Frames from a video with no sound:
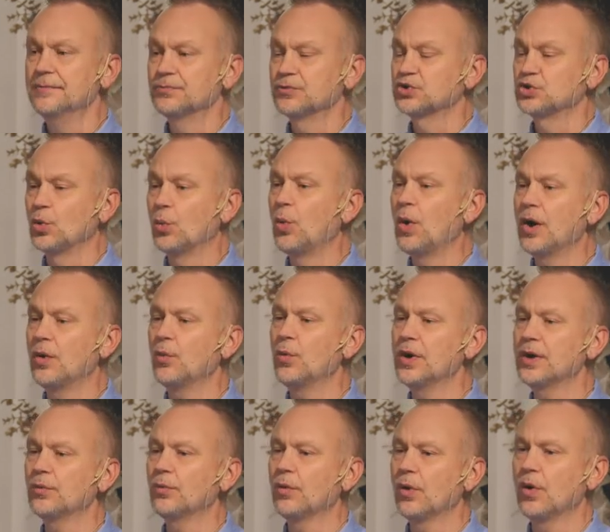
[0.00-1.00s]
So what
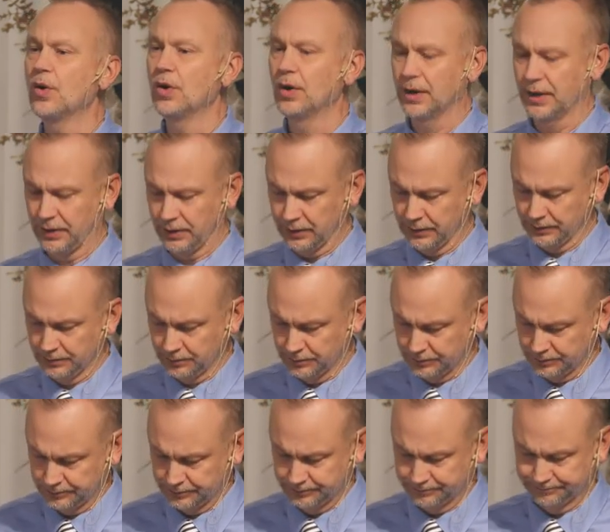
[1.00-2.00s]
went wrong?
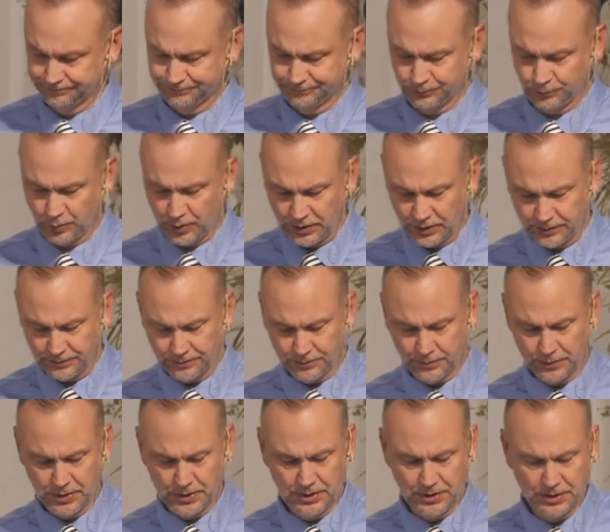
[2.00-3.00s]

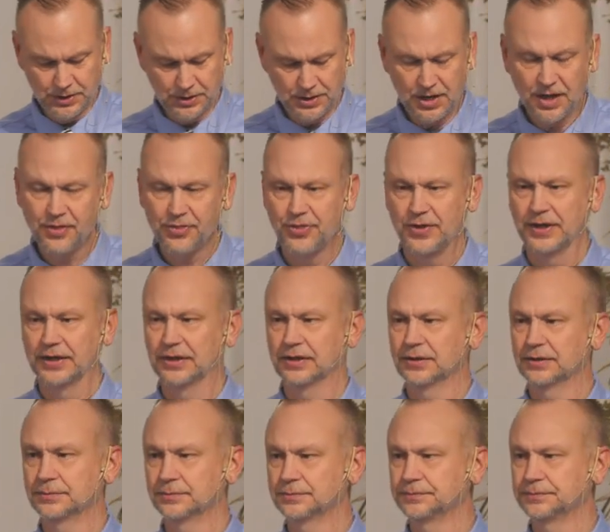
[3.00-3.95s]
Well, nothing.